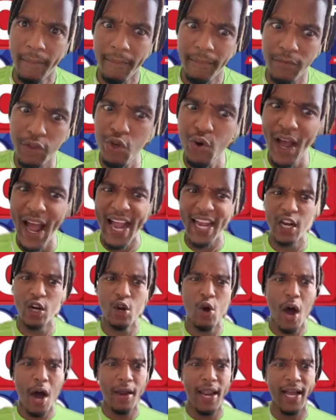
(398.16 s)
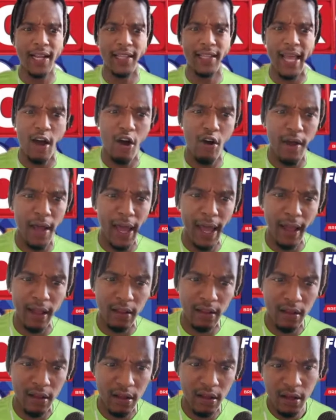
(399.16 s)
You had to go out like that, man.
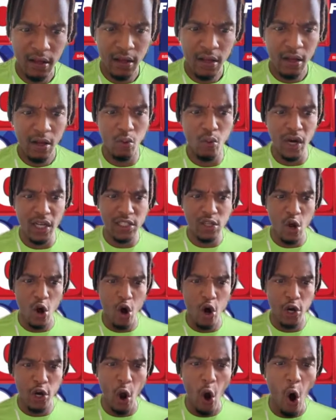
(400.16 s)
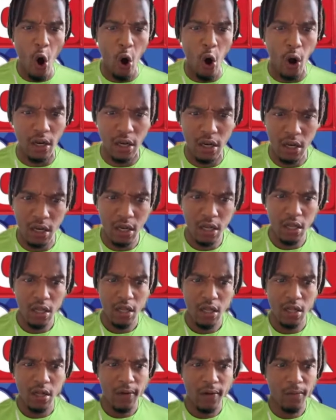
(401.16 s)
What's going on?
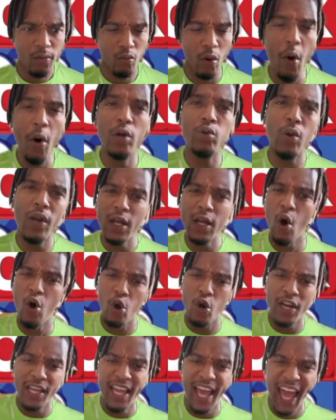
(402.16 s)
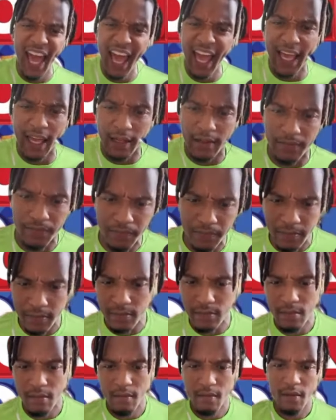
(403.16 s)
What was really going on in your head?
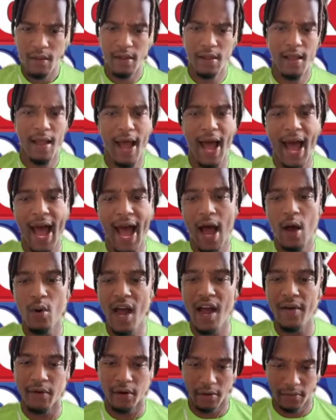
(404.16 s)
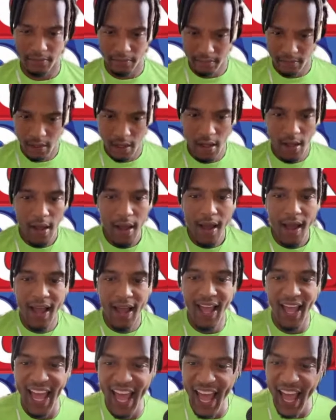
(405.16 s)
However,
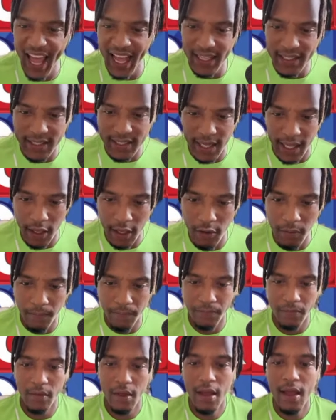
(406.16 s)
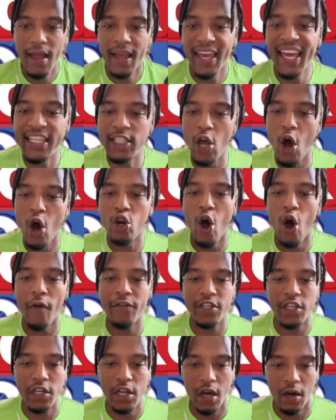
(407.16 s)
continue, he told the
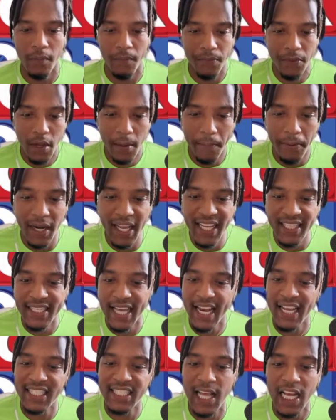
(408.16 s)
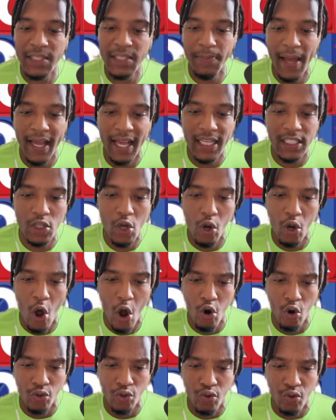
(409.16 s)
officer no. Police said the suspect is no
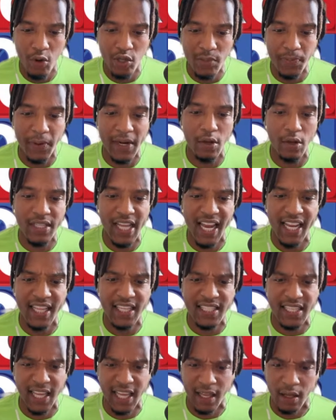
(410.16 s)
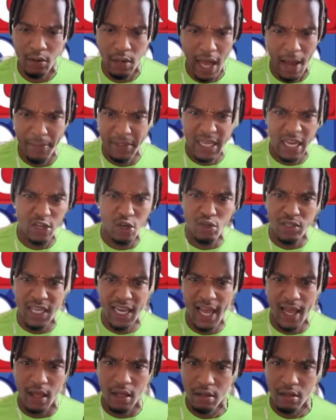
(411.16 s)
longer a threat and was pronounced dead at the scene. How many times you gonna say
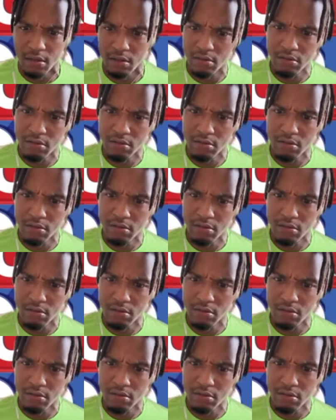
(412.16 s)
that?